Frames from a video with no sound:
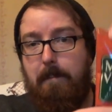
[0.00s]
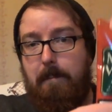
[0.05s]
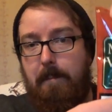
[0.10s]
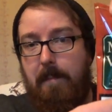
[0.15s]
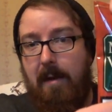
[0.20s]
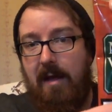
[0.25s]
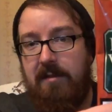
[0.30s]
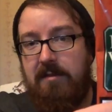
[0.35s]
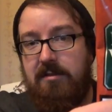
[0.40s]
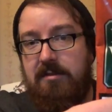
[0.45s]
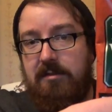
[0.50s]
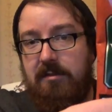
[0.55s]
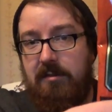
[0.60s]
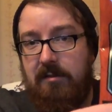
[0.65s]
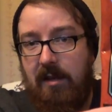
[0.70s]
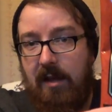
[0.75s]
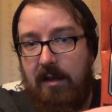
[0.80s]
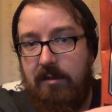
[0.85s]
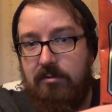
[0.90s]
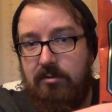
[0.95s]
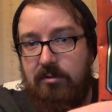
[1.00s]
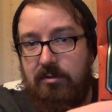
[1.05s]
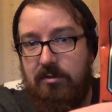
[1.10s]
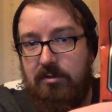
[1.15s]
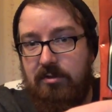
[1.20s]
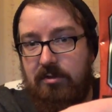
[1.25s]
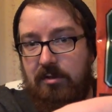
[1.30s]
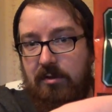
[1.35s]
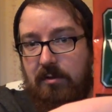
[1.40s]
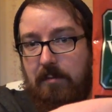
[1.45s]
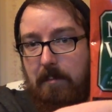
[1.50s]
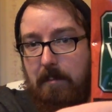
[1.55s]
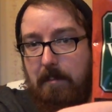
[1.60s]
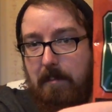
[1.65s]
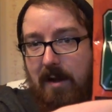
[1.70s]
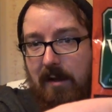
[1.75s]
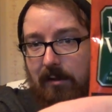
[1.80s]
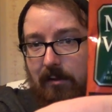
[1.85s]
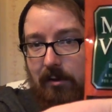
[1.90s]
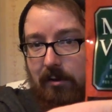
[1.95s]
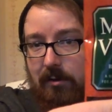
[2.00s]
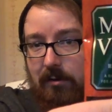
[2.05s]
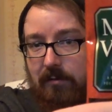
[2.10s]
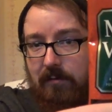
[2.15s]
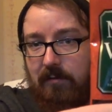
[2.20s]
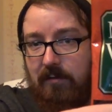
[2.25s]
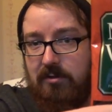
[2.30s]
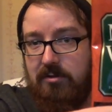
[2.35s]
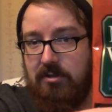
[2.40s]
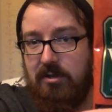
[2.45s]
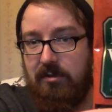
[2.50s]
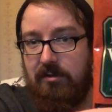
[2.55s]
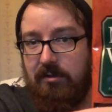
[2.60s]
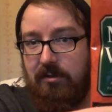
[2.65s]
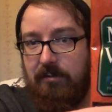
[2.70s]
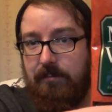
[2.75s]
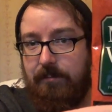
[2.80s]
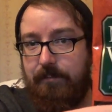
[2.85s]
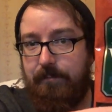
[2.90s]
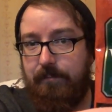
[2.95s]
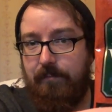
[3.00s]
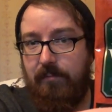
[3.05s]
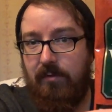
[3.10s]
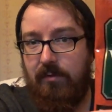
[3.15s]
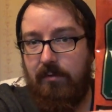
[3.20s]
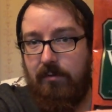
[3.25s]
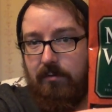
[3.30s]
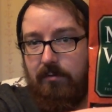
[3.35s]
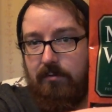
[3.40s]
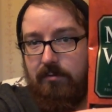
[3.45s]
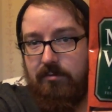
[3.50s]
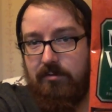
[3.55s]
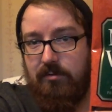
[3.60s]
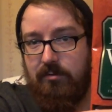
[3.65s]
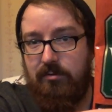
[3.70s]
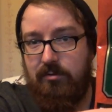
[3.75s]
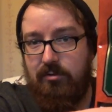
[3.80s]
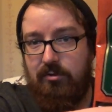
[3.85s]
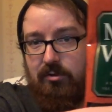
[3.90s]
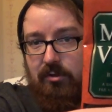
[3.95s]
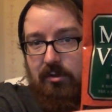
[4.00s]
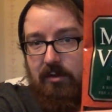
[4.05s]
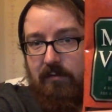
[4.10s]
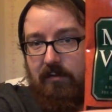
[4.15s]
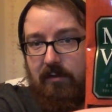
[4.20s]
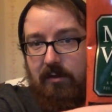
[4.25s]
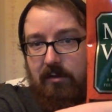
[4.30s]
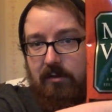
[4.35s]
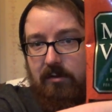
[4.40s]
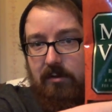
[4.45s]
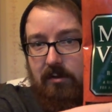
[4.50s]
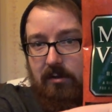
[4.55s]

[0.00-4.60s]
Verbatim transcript: Benson and Hedges Mellow Virginia so just show you the